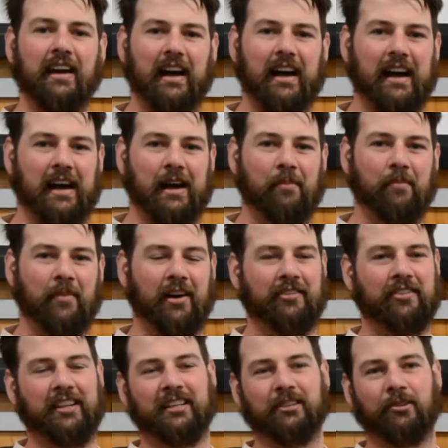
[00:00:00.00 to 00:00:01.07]
I
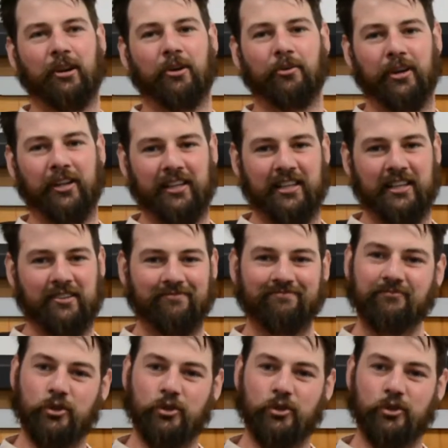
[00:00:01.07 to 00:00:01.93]
think a really